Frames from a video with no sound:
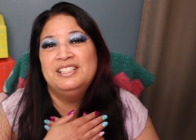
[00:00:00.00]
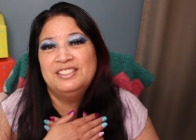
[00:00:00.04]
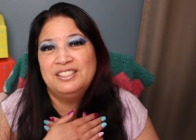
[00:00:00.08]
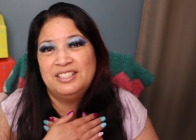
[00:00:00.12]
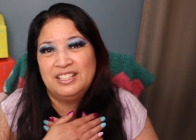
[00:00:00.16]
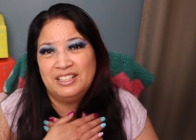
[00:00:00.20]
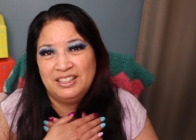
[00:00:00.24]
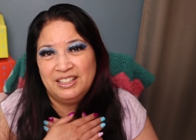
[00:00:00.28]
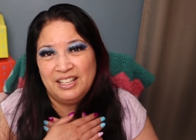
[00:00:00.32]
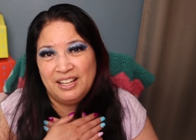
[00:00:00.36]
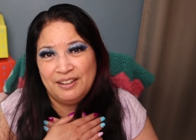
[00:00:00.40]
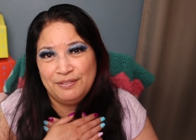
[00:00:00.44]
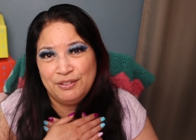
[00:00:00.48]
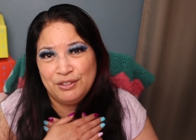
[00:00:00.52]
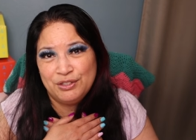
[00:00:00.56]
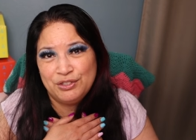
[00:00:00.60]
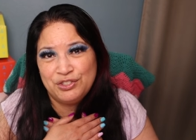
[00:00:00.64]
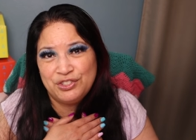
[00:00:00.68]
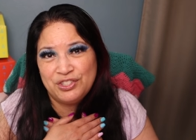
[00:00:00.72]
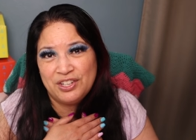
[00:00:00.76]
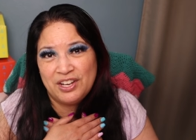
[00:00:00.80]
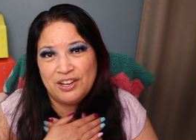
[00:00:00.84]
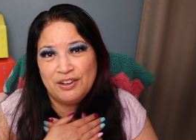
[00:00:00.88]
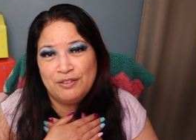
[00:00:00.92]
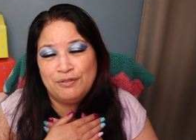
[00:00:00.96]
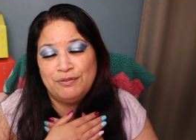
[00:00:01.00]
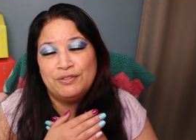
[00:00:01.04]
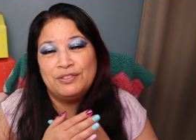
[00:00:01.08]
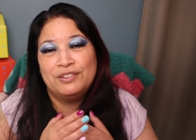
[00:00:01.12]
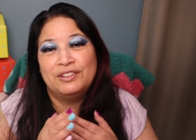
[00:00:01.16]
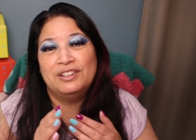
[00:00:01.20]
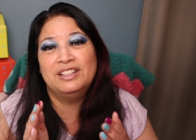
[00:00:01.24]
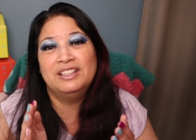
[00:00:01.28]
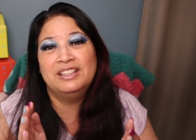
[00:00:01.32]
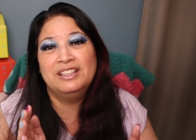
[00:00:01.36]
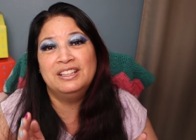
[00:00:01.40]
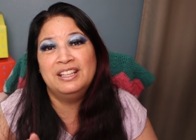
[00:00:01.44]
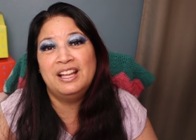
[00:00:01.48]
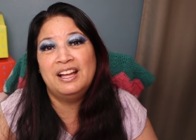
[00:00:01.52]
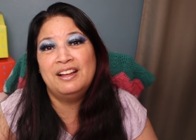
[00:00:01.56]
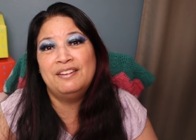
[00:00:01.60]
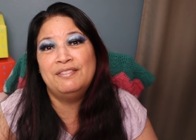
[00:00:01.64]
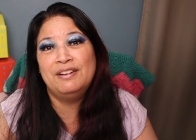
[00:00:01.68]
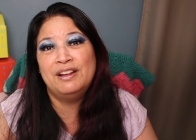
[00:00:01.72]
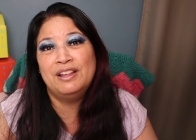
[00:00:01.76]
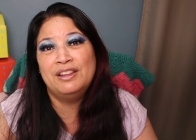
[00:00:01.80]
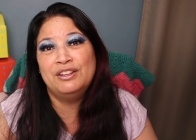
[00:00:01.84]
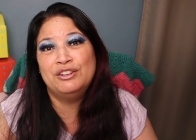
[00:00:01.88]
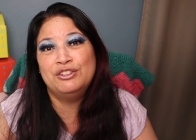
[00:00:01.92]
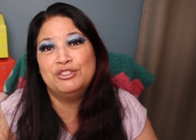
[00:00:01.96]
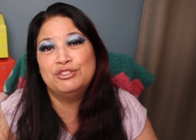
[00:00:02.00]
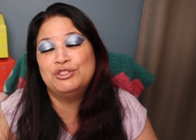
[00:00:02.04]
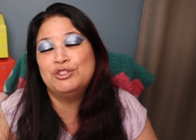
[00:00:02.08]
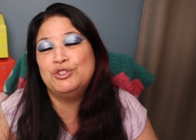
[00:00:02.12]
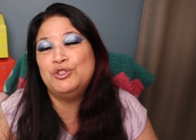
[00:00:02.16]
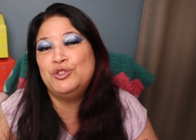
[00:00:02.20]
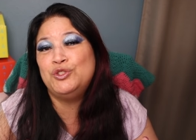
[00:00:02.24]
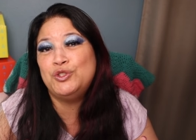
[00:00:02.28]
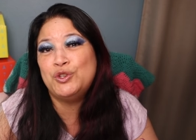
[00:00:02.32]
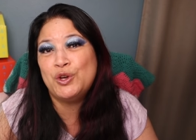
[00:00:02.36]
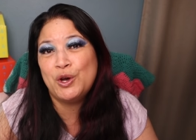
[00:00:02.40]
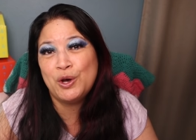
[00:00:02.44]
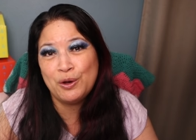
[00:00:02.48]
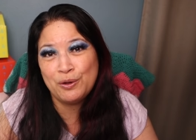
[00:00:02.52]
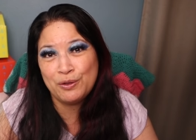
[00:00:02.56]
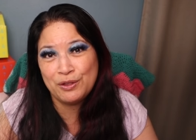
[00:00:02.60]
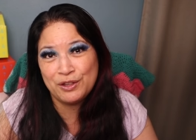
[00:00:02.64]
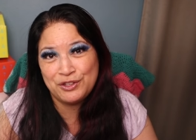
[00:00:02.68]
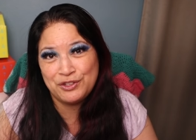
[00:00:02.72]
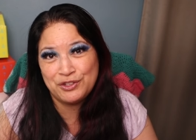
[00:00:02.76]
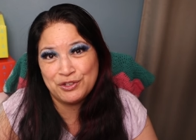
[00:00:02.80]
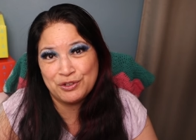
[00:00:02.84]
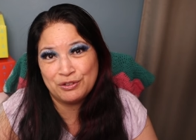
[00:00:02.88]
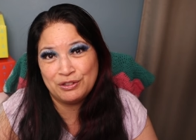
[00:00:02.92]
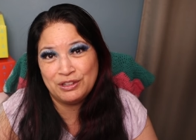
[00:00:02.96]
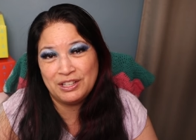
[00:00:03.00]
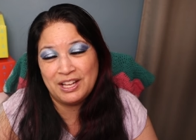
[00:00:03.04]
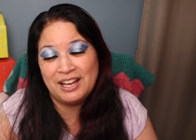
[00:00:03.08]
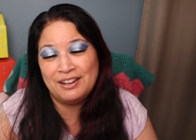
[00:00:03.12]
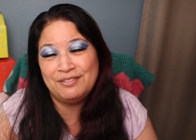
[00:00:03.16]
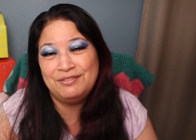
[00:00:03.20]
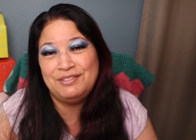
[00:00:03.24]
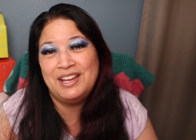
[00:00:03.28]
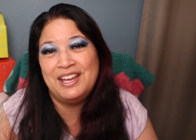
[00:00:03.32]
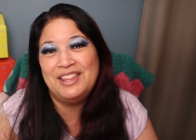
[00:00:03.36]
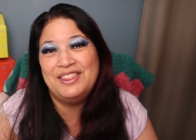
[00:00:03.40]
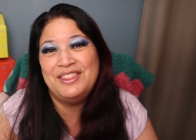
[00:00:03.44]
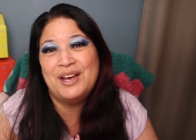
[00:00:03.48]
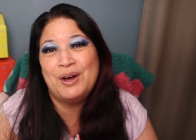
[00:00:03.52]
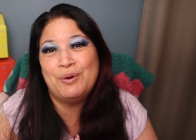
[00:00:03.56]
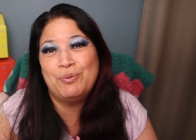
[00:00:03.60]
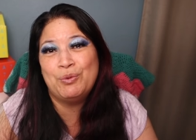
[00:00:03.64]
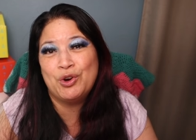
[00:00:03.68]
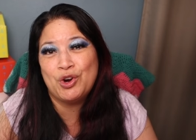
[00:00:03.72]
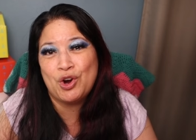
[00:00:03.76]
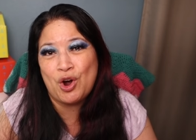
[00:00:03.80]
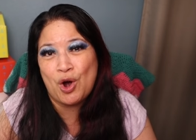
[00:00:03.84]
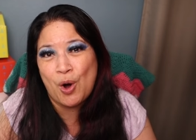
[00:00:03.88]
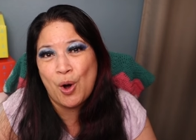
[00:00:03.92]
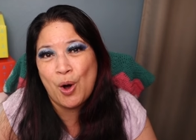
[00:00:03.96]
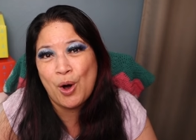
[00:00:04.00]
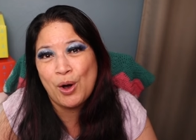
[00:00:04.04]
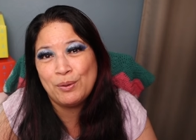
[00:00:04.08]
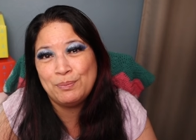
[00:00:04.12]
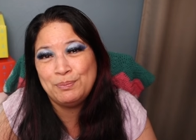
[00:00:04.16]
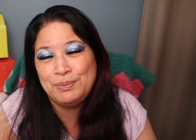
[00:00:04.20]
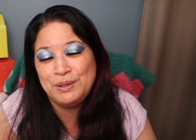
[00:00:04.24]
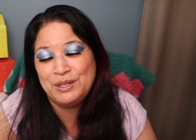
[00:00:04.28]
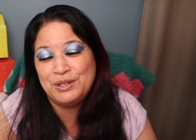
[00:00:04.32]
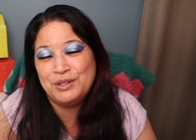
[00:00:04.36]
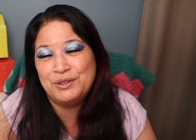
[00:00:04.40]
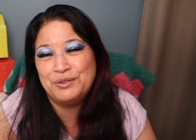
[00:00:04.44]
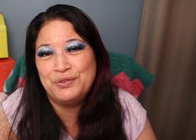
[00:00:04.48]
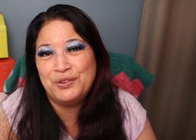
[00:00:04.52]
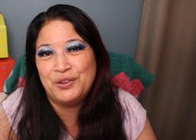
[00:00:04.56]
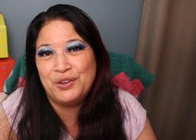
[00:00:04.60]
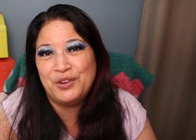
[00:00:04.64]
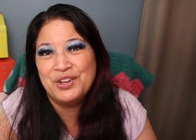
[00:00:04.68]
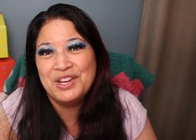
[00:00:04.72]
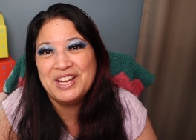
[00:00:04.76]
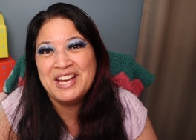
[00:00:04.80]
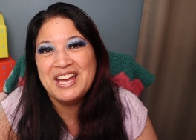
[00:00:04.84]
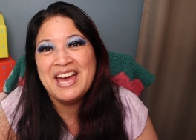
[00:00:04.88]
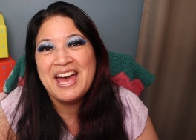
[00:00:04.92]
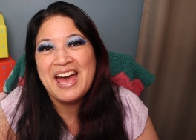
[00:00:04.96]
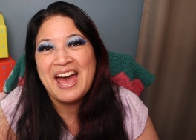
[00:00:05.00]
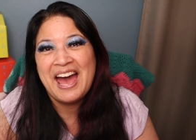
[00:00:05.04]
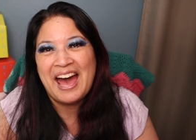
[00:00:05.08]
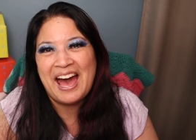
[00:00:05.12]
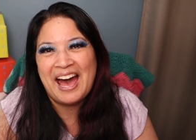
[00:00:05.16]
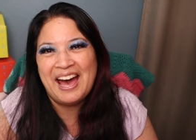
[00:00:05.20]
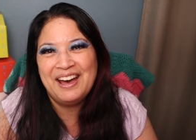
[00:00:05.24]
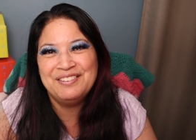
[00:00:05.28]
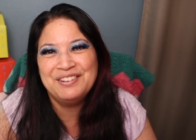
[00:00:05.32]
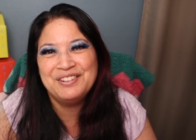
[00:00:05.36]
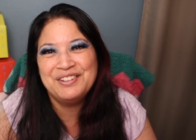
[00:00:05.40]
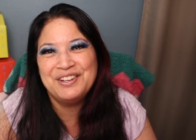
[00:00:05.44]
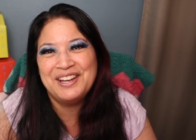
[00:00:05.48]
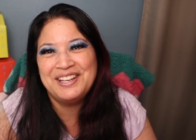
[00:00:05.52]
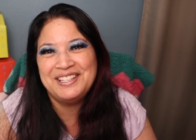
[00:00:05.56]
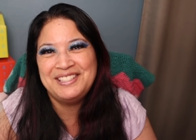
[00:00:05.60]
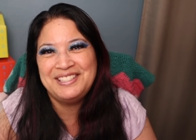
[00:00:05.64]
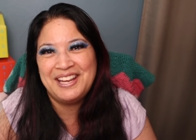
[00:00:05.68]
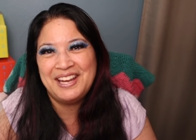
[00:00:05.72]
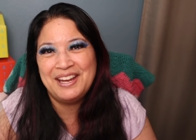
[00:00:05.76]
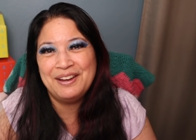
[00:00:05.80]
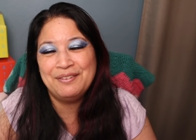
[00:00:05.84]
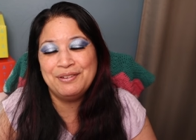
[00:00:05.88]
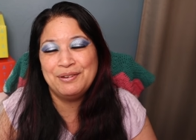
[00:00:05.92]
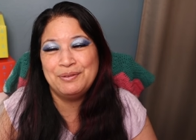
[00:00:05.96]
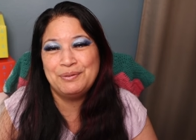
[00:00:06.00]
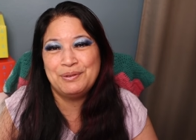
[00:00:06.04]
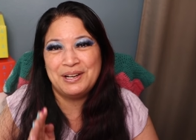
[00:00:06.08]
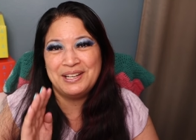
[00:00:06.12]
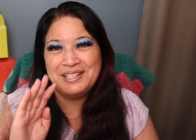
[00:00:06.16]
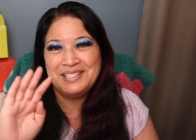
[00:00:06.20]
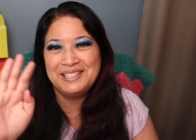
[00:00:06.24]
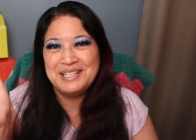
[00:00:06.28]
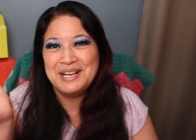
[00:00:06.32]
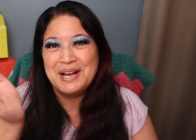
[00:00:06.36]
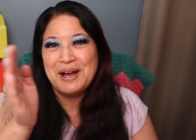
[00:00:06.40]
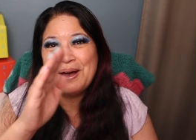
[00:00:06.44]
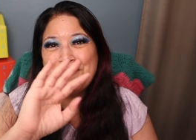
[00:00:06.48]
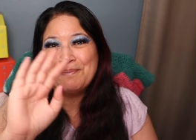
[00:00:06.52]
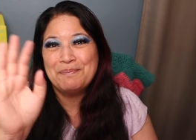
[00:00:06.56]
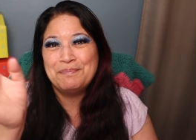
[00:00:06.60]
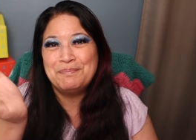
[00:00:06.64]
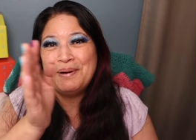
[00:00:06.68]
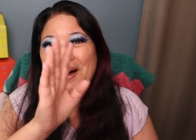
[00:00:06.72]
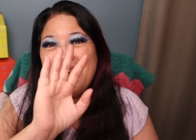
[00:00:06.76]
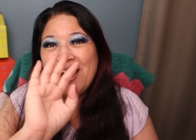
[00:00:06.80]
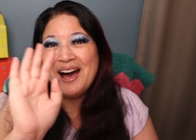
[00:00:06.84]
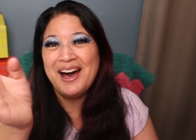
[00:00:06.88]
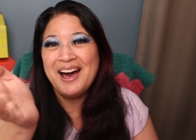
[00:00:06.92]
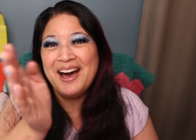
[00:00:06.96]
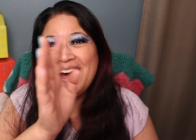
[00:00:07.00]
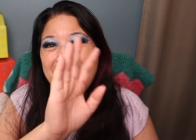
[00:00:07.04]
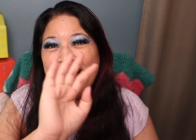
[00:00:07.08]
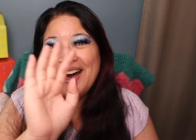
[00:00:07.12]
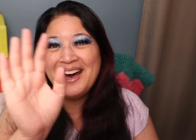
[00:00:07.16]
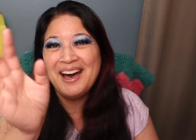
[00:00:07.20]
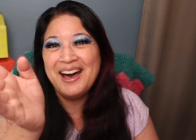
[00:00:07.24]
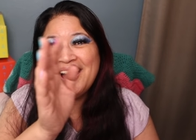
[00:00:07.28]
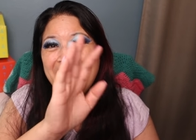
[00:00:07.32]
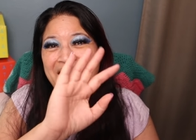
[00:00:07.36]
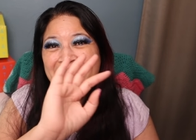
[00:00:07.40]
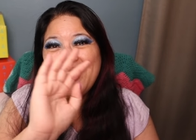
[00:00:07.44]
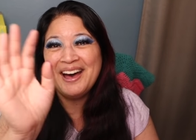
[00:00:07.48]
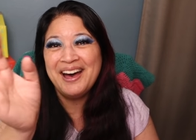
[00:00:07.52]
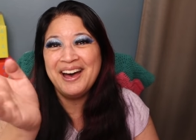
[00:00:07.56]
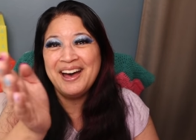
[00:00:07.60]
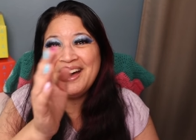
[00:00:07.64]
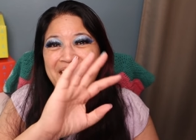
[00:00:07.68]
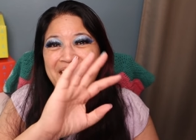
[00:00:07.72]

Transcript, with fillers: to love yourself love others, know that you're loved, and that we're all beautiful. Have a great day, everyone. Bye.